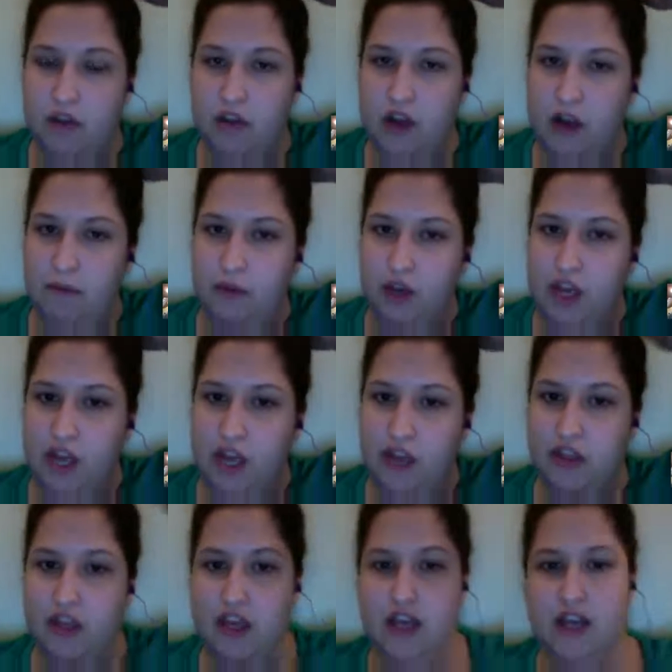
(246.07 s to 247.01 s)
I'm looking
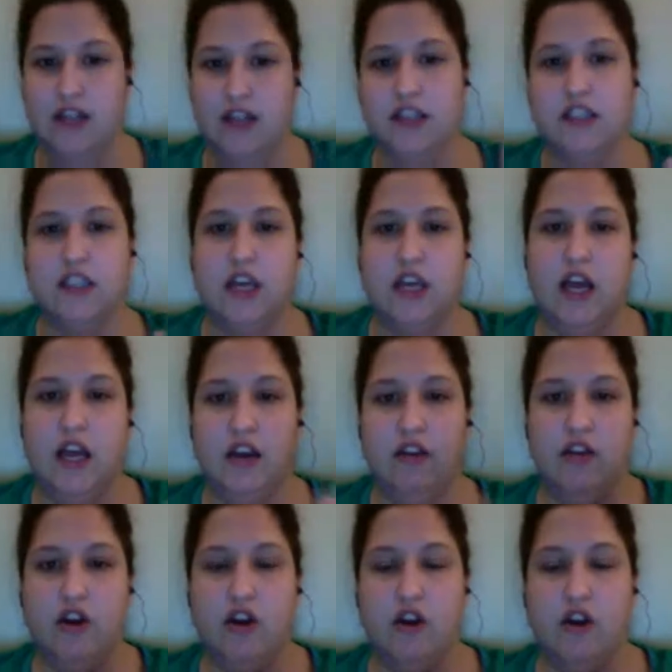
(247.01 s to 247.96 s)
at the inside
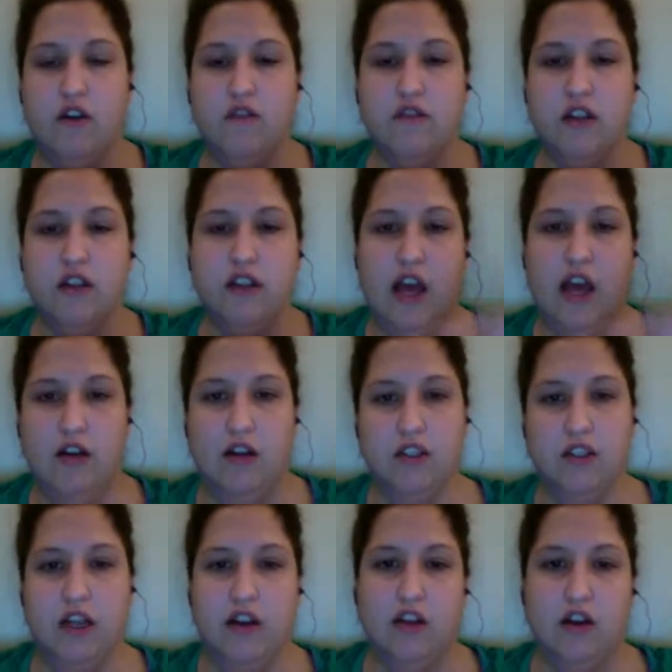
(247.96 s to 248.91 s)
of the curves, not the
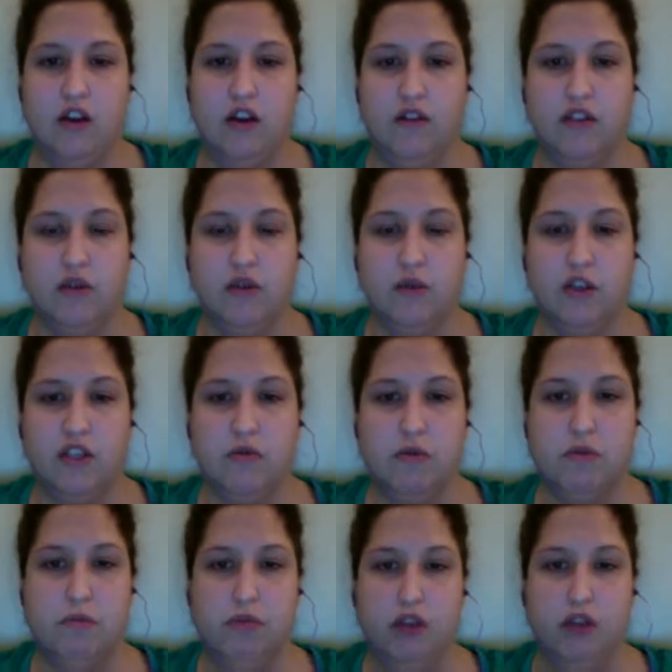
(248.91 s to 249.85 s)
outside of the curve. So what
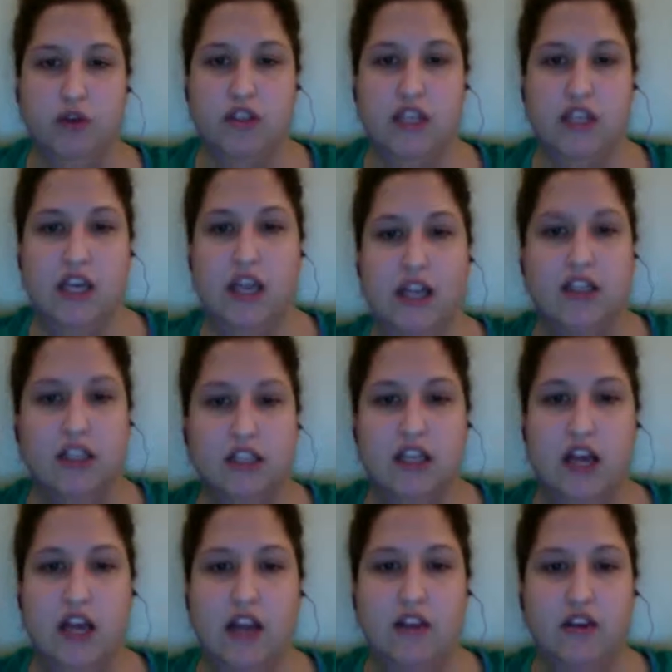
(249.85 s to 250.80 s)
should be blue is the
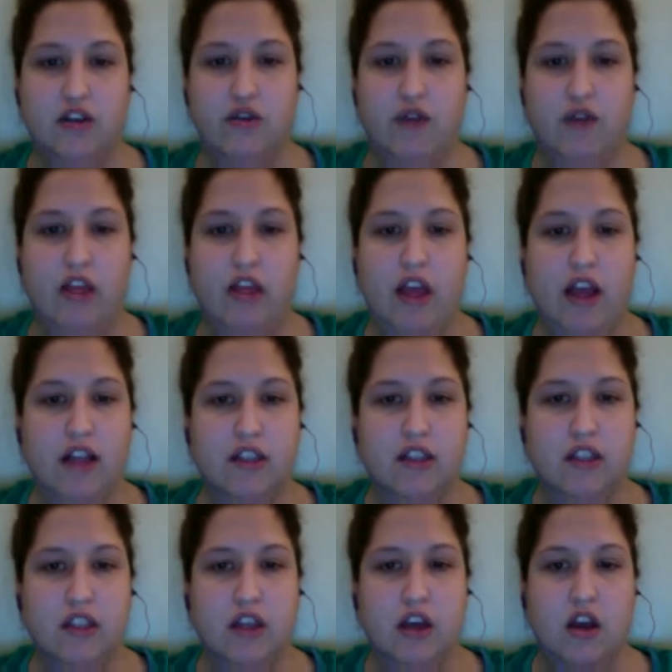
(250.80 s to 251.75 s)
inside, the two red
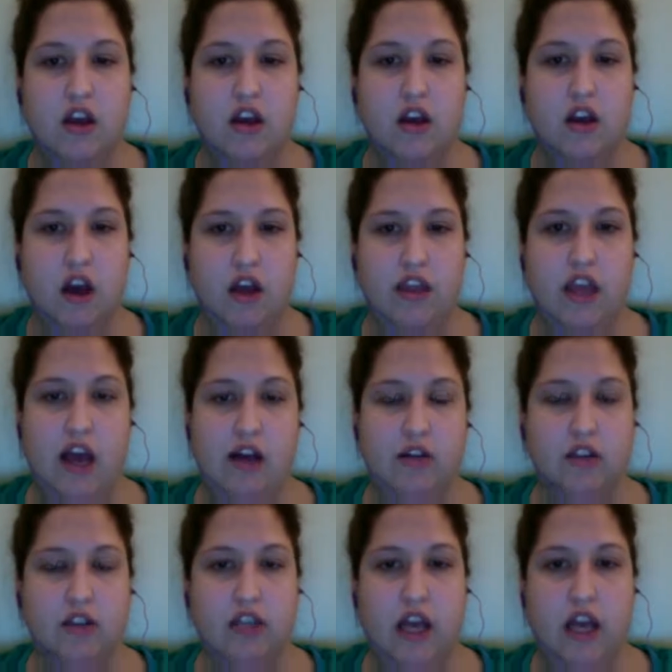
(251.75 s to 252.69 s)
lines, not the
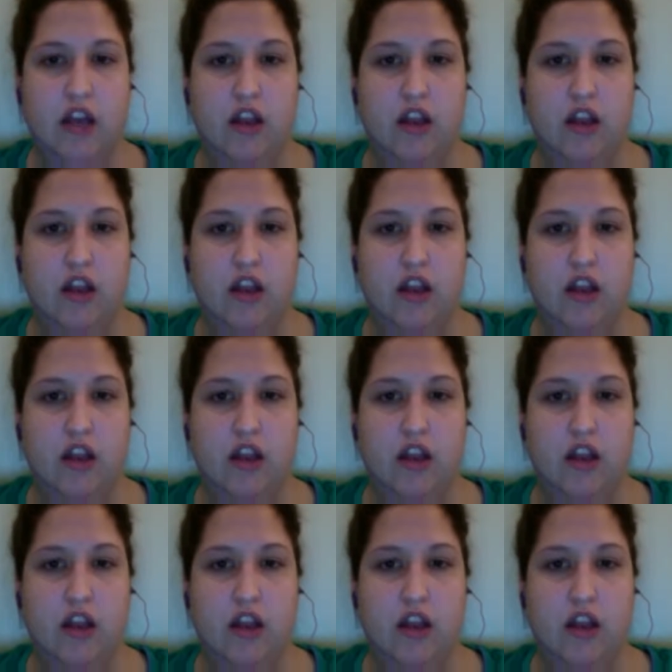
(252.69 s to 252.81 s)
outside.